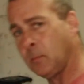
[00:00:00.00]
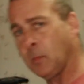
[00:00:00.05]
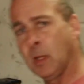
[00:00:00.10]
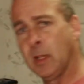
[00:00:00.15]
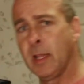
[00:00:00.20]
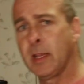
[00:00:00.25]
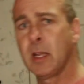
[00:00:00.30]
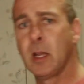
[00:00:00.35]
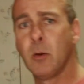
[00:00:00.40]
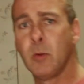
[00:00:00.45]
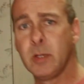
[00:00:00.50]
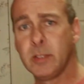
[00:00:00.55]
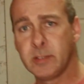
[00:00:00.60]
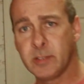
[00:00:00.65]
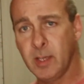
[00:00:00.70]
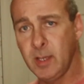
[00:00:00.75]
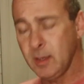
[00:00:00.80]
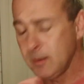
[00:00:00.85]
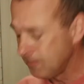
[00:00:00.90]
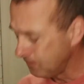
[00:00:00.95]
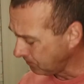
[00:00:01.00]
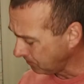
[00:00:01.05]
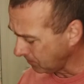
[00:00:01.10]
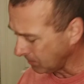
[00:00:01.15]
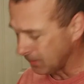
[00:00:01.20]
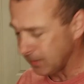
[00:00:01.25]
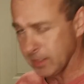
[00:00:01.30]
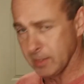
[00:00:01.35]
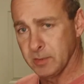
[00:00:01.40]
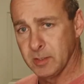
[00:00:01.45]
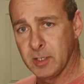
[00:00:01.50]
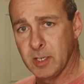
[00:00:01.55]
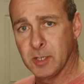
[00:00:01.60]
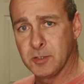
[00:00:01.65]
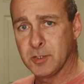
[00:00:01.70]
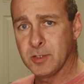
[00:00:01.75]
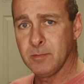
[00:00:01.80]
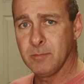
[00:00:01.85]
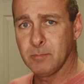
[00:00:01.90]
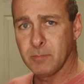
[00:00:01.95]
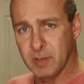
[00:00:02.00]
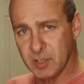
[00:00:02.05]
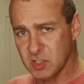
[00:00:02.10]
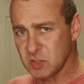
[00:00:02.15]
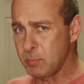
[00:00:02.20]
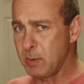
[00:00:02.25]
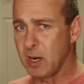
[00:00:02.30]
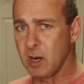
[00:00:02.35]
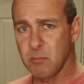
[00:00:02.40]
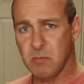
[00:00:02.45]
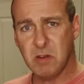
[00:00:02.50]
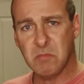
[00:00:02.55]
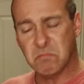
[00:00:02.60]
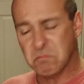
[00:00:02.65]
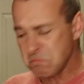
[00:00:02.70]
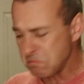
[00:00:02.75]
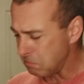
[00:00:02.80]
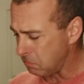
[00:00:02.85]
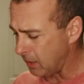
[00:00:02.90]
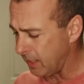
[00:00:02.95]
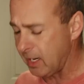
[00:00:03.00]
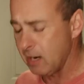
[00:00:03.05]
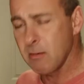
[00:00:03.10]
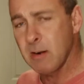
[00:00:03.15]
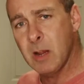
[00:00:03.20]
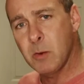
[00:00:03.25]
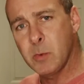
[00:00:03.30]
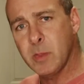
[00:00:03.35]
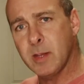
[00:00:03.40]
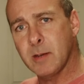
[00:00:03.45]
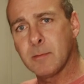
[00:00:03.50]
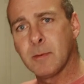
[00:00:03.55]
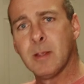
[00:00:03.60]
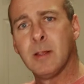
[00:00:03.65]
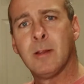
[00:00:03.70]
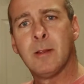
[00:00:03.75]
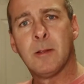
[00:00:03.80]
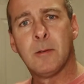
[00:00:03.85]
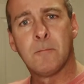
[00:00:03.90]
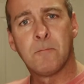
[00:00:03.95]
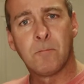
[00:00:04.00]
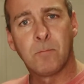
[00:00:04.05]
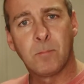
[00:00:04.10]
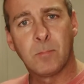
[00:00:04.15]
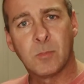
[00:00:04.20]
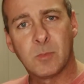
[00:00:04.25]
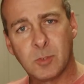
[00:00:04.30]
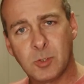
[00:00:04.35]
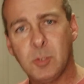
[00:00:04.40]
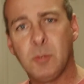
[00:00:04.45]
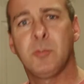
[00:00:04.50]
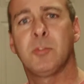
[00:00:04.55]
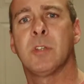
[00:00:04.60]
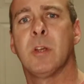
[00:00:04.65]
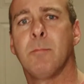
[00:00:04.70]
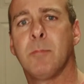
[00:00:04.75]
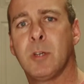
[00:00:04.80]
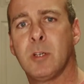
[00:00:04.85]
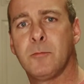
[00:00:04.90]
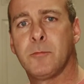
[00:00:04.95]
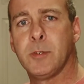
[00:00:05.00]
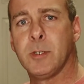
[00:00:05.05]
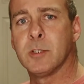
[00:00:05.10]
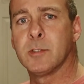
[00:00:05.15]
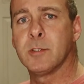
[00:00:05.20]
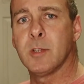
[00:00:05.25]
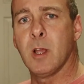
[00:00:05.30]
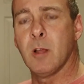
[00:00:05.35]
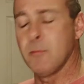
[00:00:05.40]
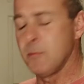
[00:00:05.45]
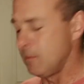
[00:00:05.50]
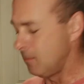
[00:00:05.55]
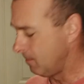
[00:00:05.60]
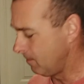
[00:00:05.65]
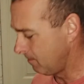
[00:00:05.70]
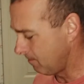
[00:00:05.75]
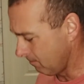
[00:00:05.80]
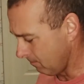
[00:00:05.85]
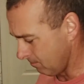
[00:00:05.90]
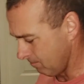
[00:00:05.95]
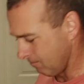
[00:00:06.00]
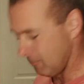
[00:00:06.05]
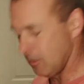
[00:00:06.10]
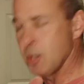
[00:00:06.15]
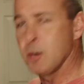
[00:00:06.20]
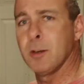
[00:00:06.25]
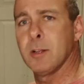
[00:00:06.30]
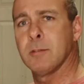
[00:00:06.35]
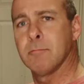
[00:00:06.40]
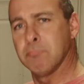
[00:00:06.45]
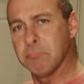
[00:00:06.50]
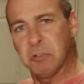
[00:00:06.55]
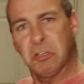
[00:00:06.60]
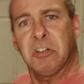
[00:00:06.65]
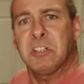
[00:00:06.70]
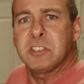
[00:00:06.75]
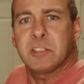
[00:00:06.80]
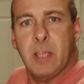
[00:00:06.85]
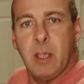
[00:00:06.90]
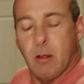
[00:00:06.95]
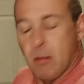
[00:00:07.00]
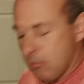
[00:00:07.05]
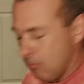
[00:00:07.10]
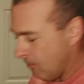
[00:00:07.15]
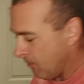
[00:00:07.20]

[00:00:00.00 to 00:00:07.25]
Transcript: Like I always say, get in the kitchen, experiment, play around with it. Do something good for yourself. Learn a skill.